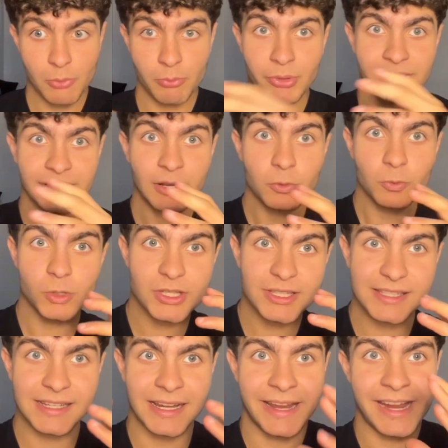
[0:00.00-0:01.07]
But now
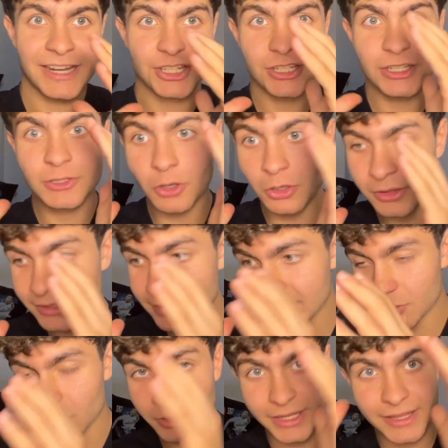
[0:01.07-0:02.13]
once I actually got
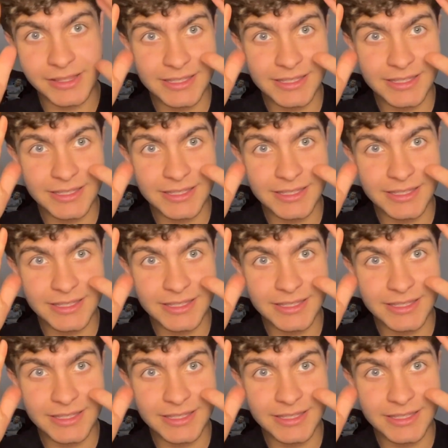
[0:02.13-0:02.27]
this, okay,